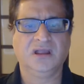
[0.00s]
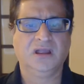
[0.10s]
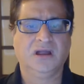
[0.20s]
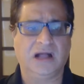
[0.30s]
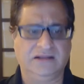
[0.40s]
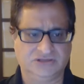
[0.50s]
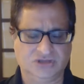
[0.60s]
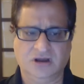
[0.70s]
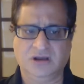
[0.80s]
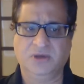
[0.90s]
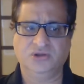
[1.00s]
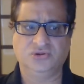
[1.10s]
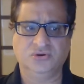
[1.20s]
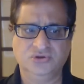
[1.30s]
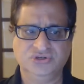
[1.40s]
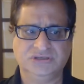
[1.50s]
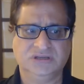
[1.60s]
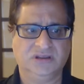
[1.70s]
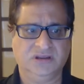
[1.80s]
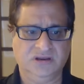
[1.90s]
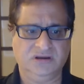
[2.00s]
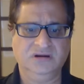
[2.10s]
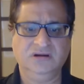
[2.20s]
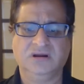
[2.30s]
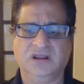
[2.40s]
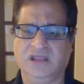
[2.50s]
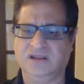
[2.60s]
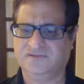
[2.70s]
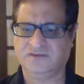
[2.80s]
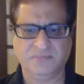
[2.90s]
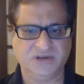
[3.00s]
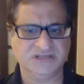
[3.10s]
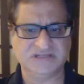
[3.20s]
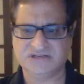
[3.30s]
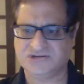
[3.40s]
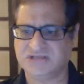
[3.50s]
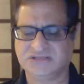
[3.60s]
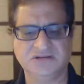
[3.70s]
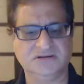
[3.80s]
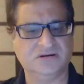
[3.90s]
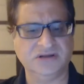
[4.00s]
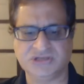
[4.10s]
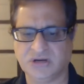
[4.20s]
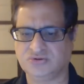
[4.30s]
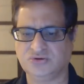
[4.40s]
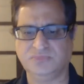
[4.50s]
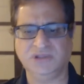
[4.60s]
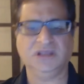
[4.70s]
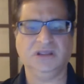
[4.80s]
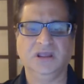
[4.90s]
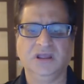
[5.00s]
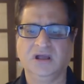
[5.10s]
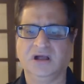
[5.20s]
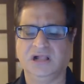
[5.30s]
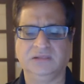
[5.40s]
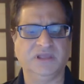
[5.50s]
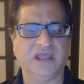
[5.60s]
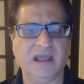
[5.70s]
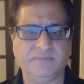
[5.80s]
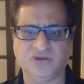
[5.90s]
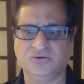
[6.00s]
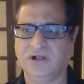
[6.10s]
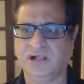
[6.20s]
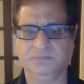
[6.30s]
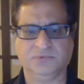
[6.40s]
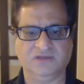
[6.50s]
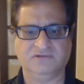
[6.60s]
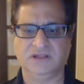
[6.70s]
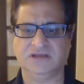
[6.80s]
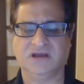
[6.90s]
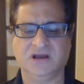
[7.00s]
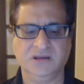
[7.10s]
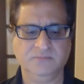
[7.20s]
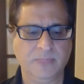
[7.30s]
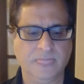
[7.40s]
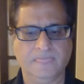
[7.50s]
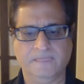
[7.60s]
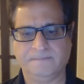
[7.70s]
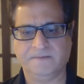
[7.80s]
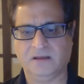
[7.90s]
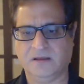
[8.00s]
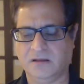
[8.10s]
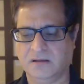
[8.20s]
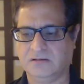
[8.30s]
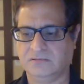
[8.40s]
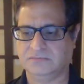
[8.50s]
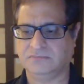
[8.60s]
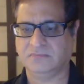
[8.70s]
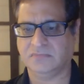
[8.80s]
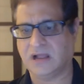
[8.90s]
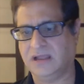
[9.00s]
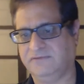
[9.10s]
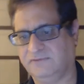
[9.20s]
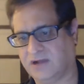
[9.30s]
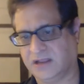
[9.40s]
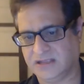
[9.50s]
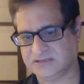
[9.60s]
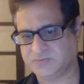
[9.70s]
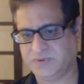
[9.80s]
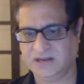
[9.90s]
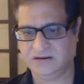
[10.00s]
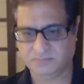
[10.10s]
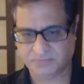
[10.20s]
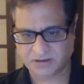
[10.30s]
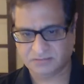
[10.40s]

I'll talk about those here, and if somebody is interested, reach out to me. I'll be happy to help given the time uh, I can spend, but